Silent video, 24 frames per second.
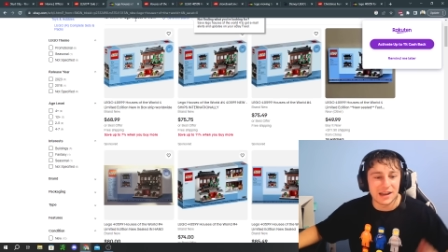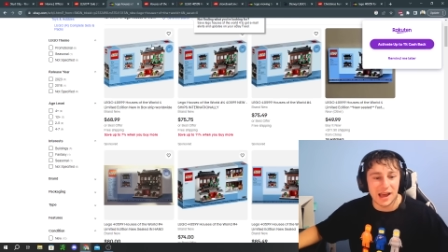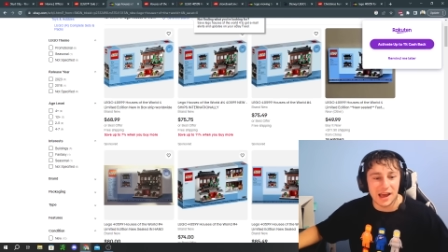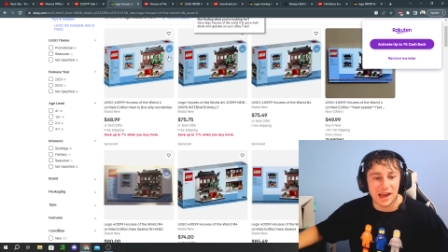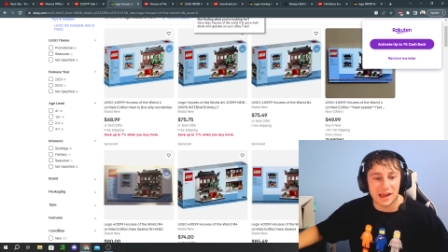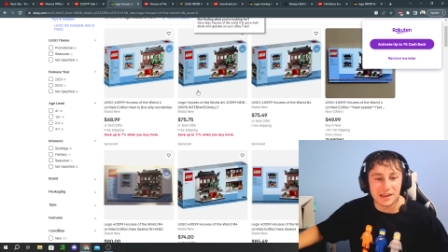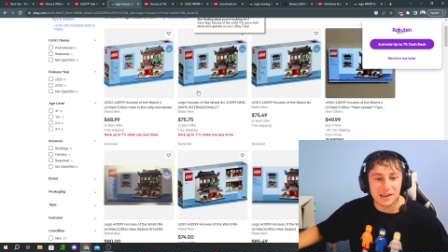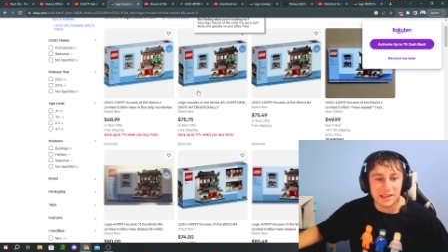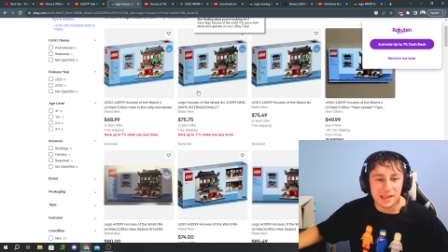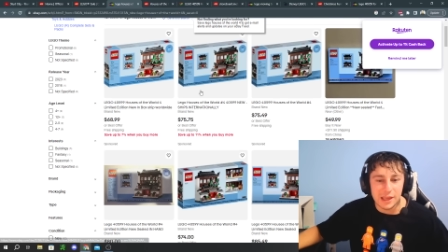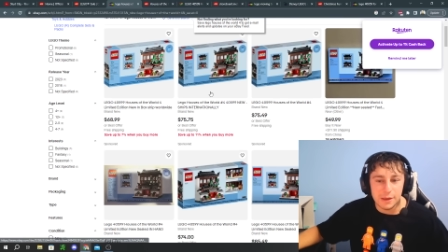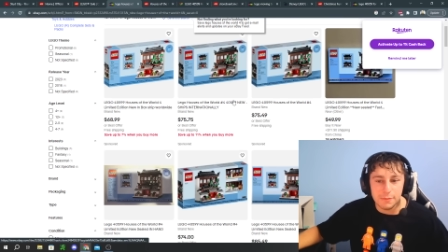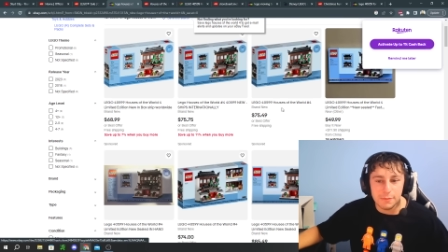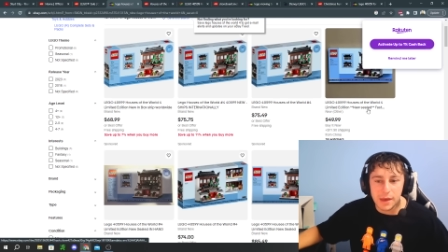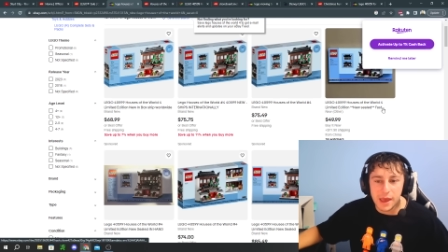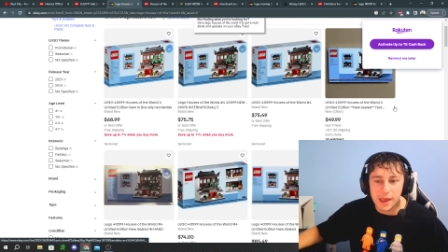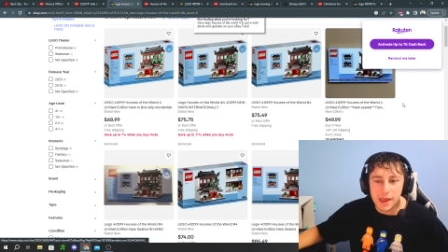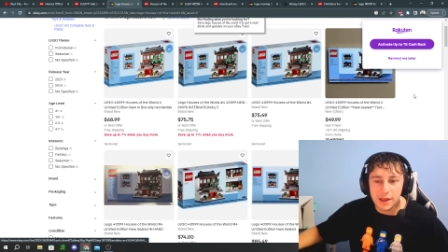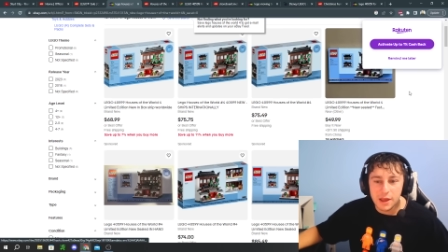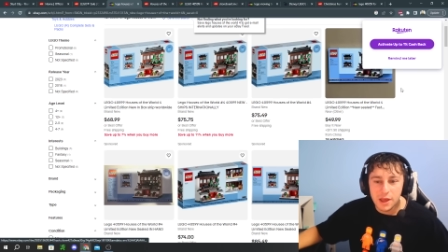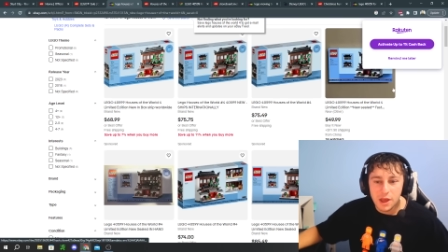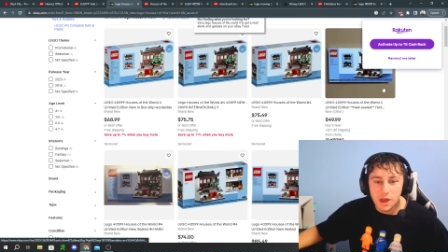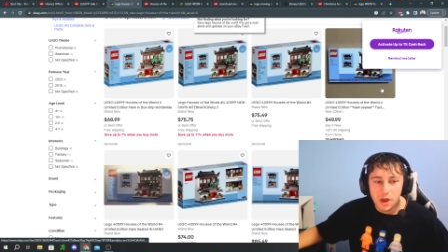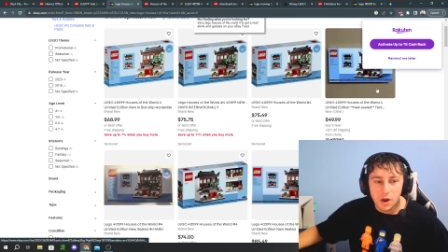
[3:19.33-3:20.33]
on
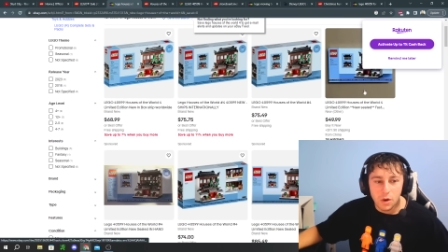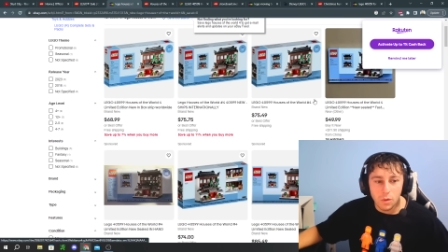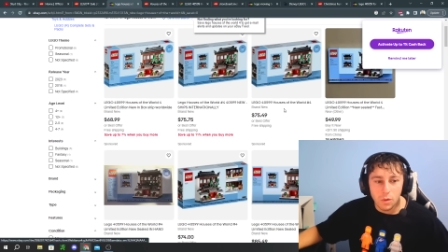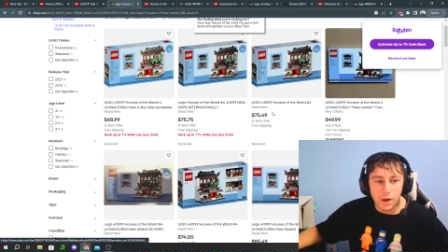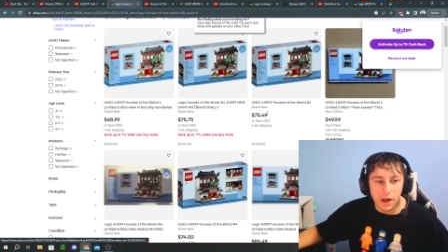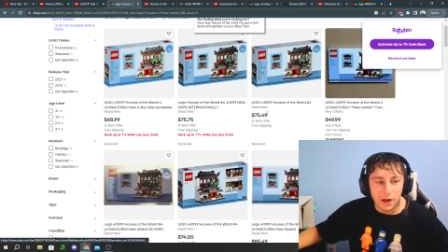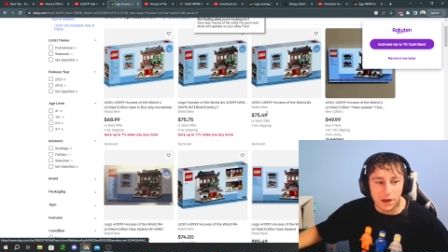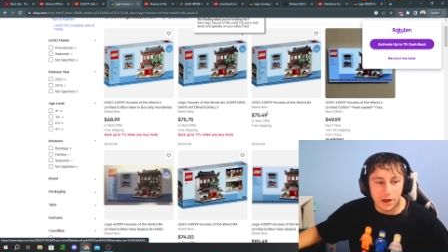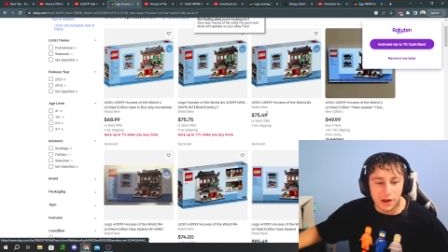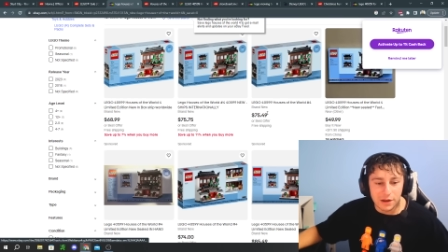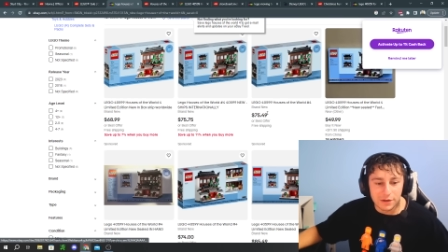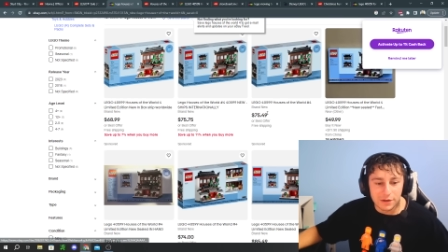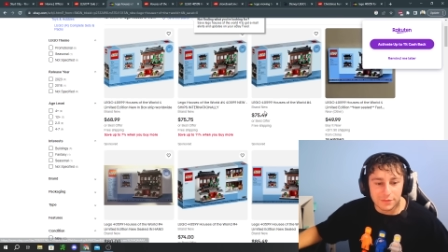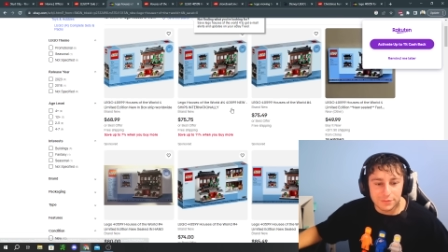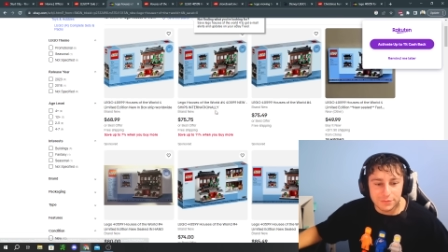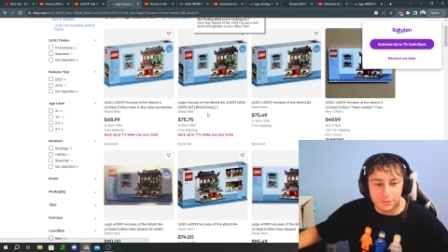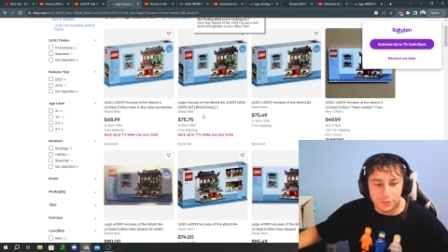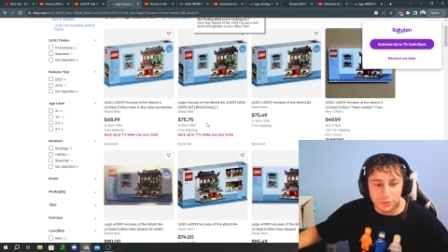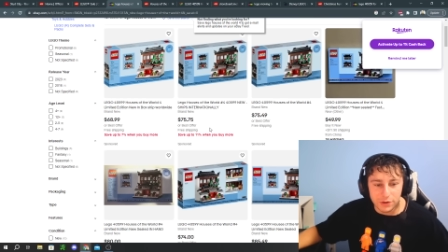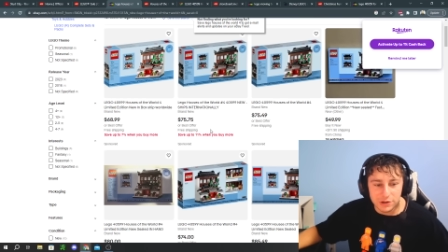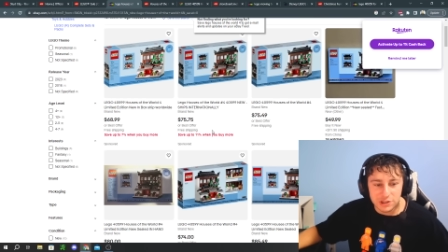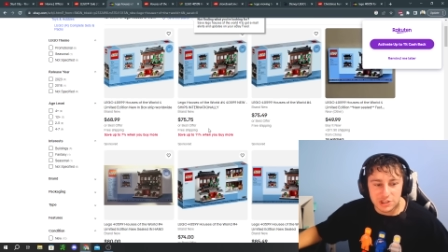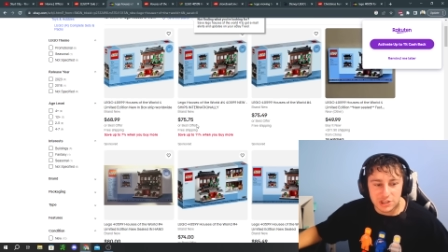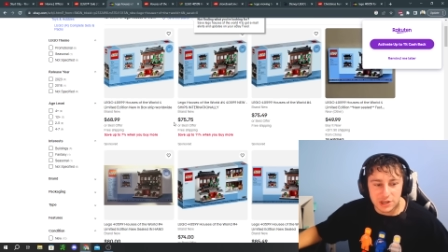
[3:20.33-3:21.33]
eBay? Well,
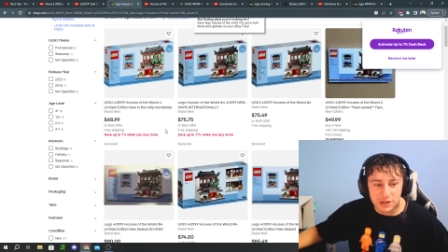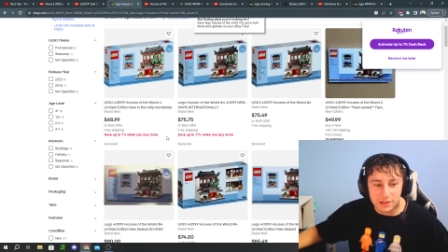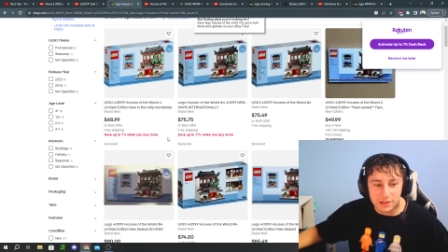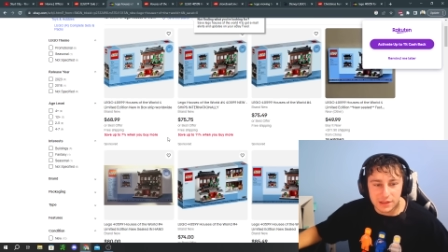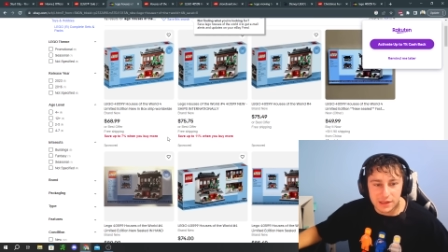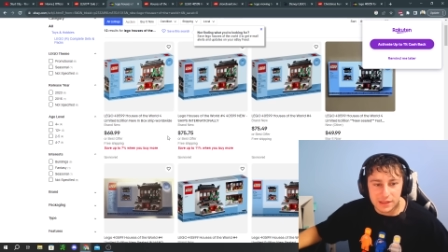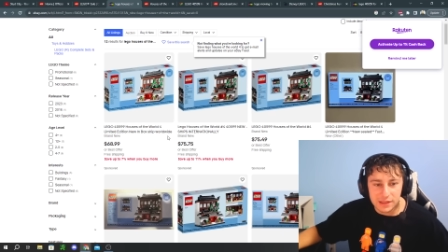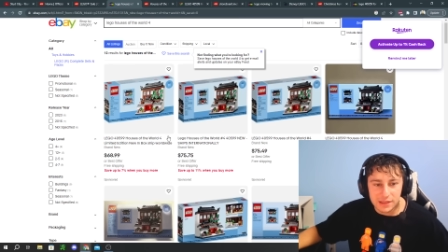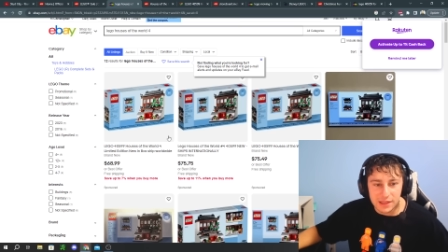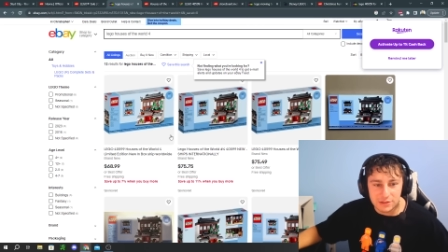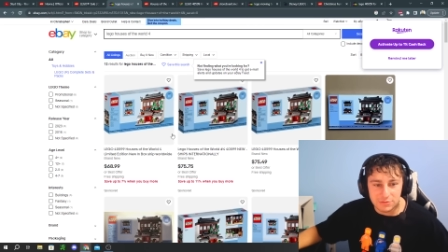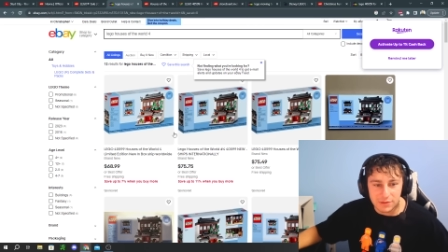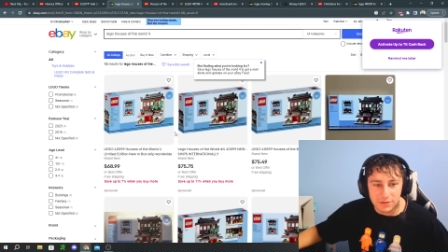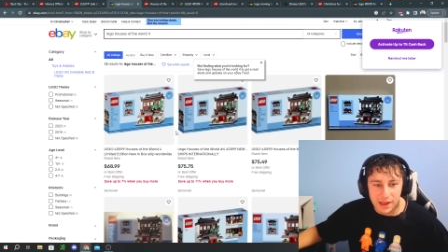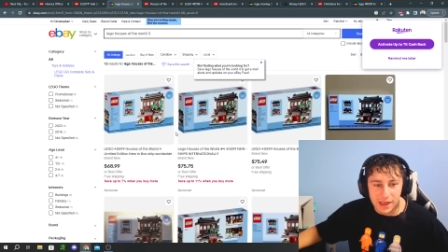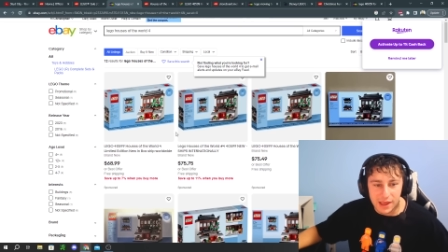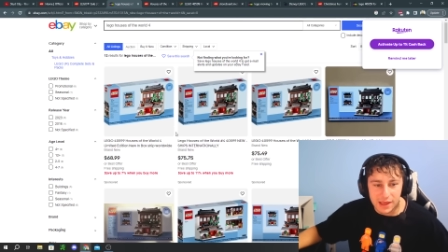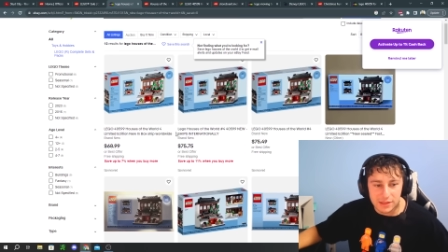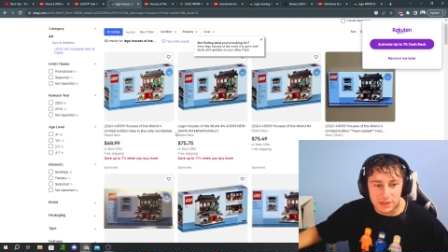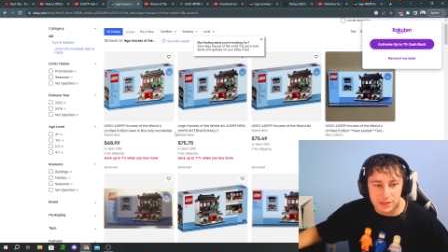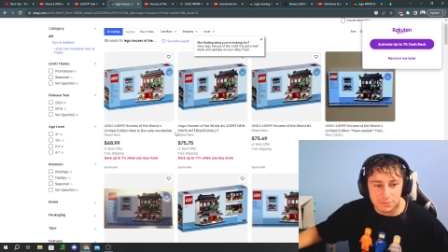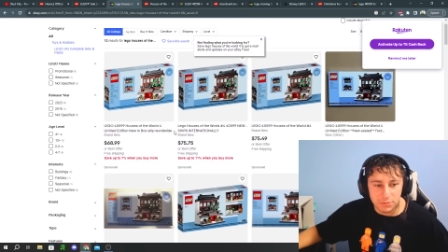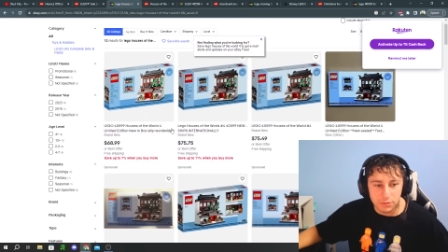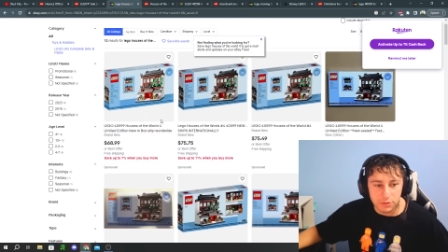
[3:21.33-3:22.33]
unfortunately, that's why I
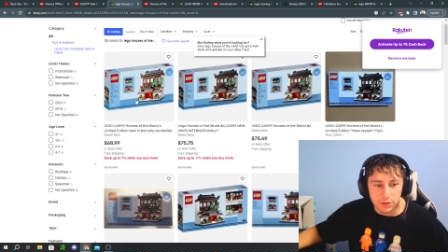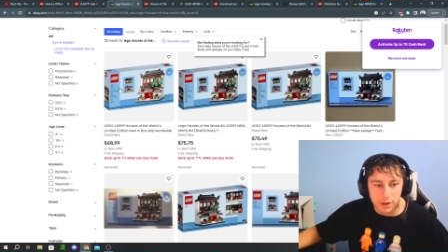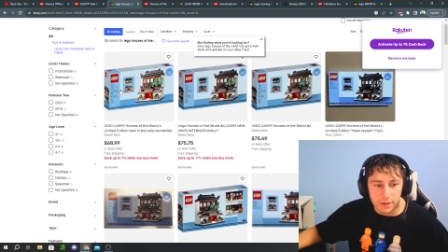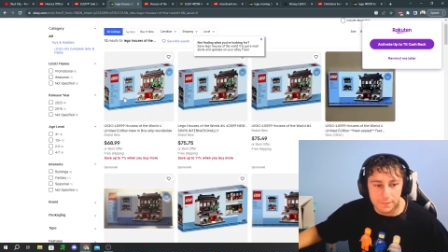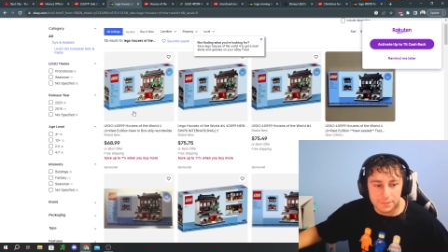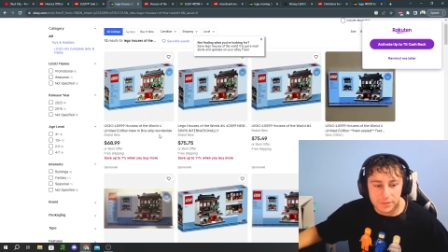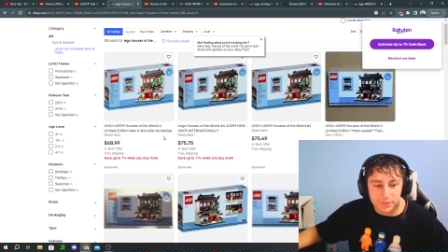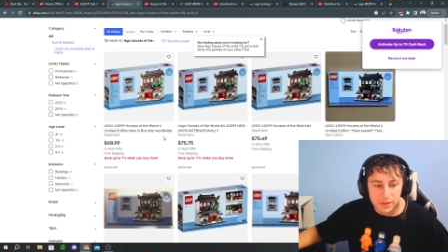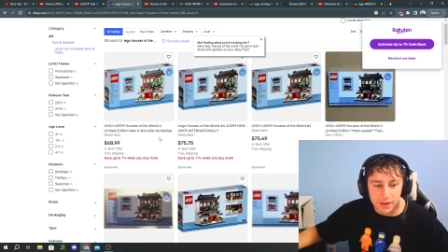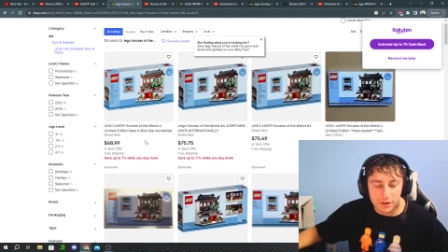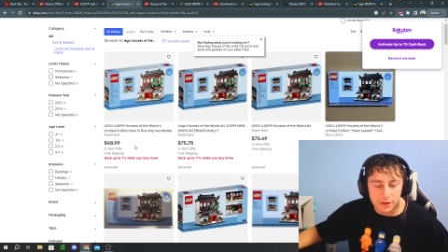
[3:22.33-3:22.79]
had this pulled up.